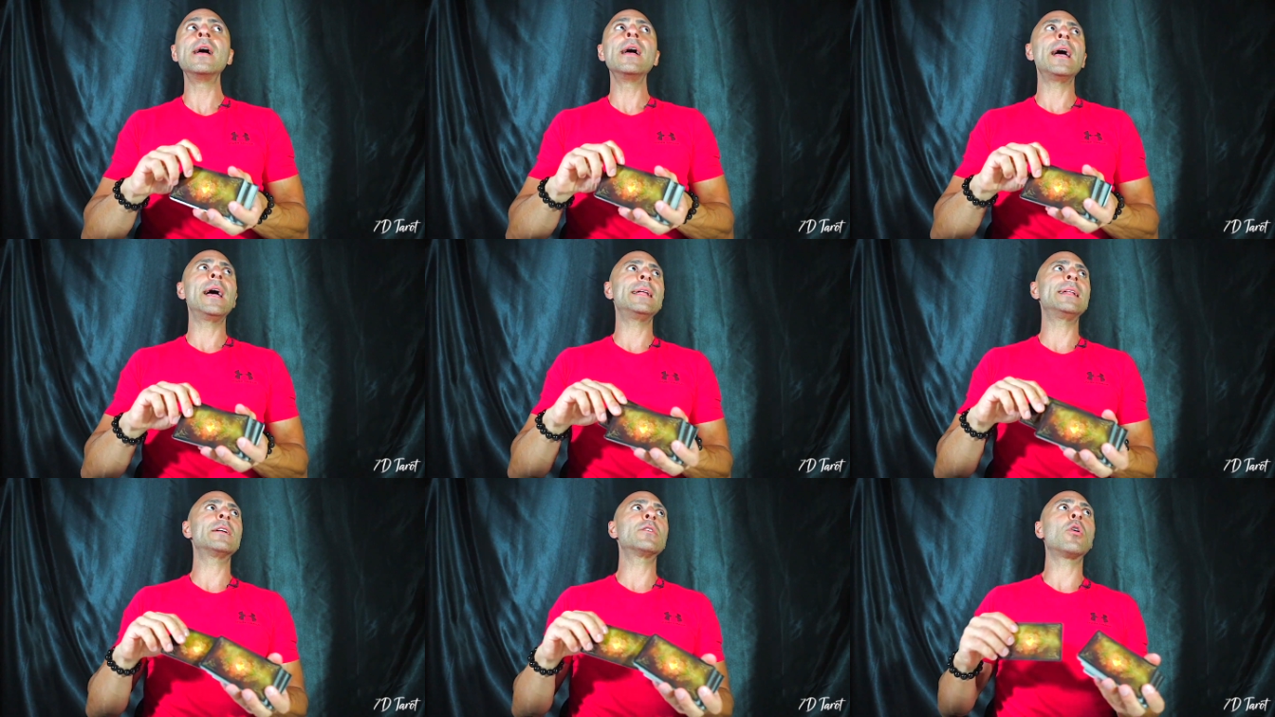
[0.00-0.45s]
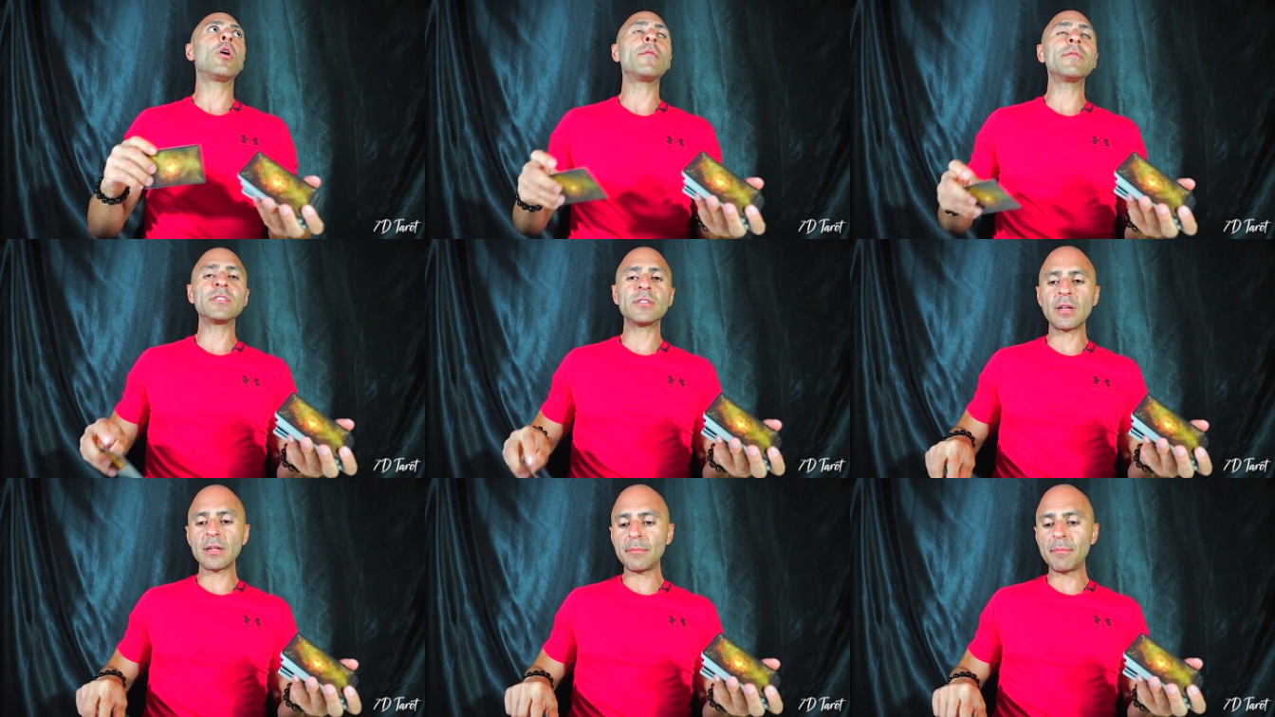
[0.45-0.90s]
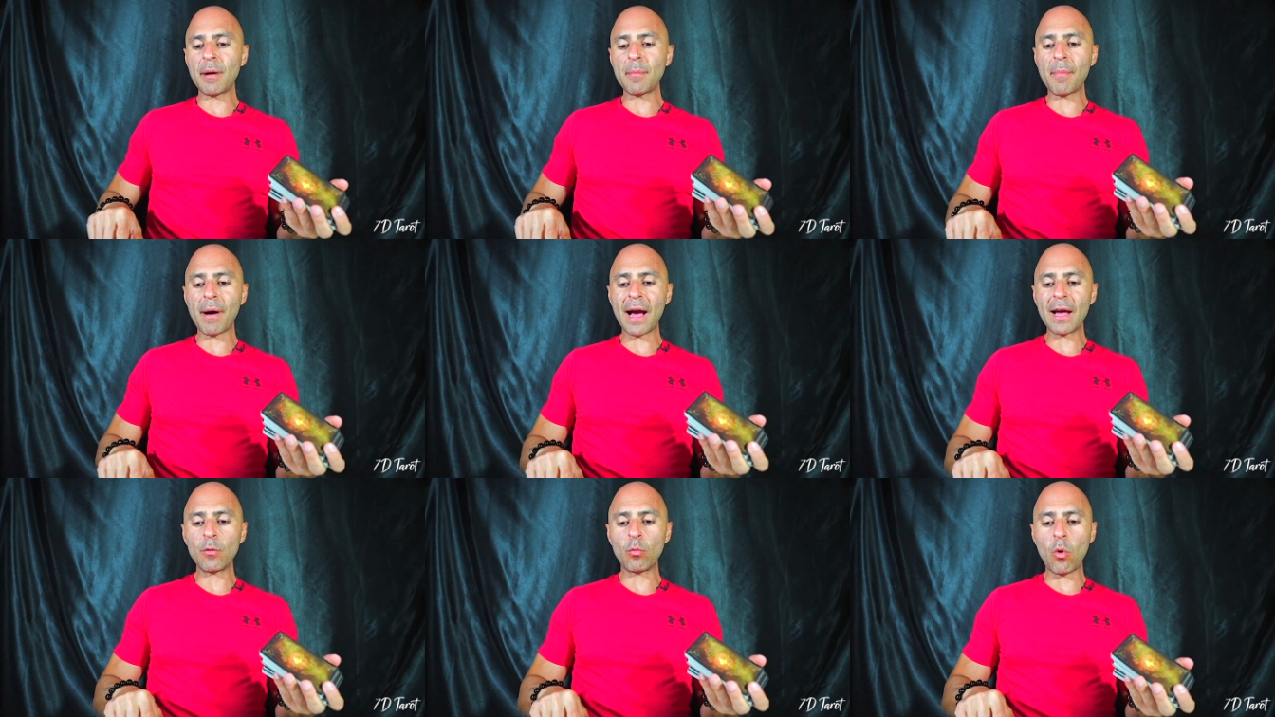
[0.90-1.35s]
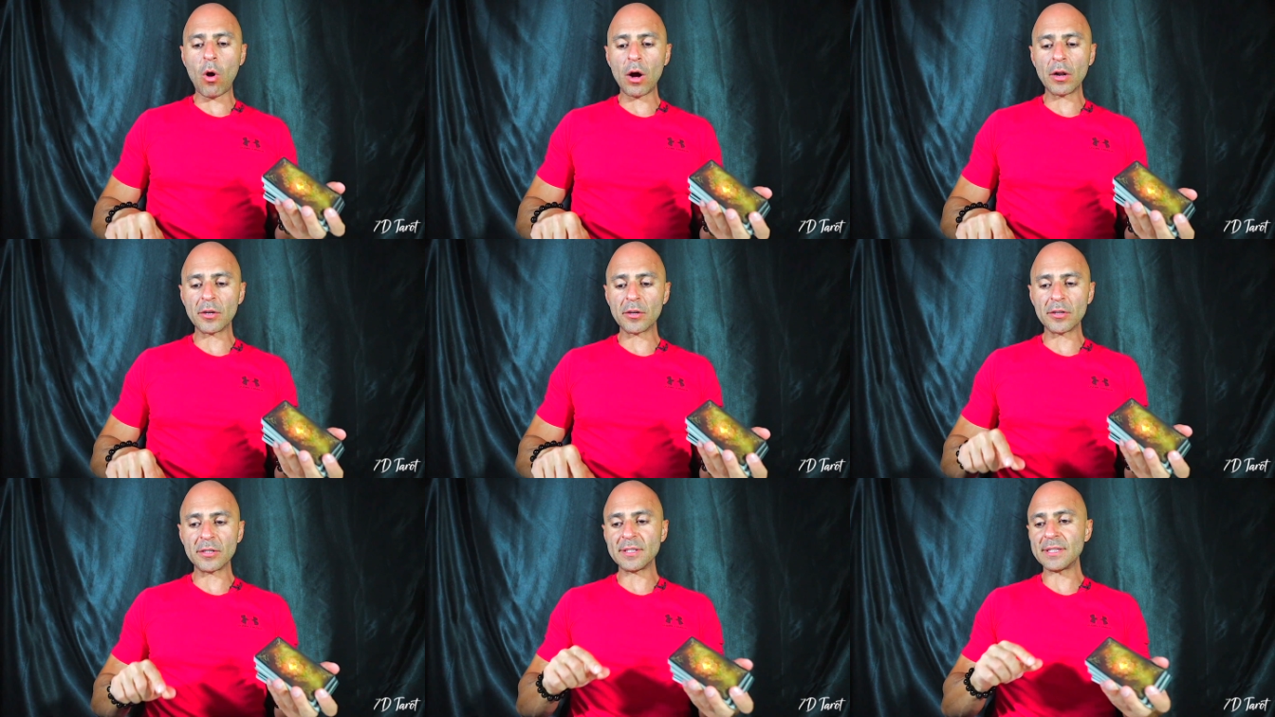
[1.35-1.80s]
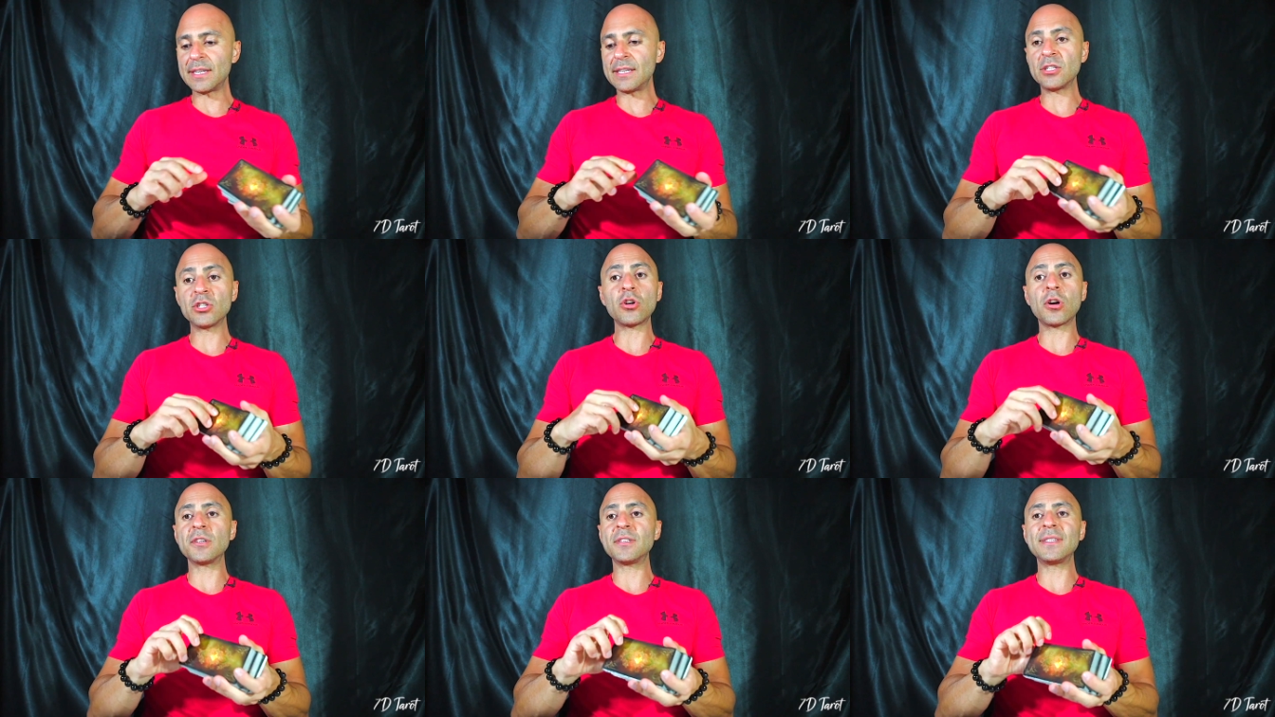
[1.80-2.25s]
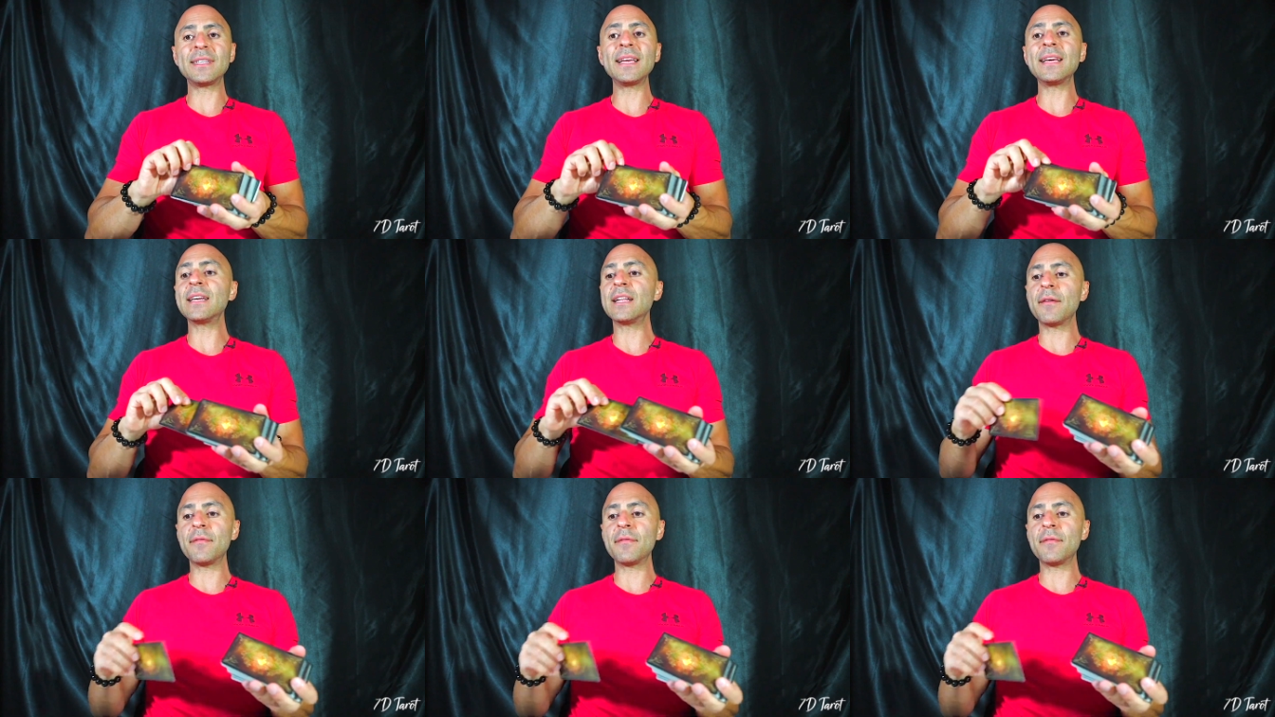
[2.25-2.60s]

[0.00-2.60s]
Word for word: and then all of a sudden my mind wanders and it starts thinking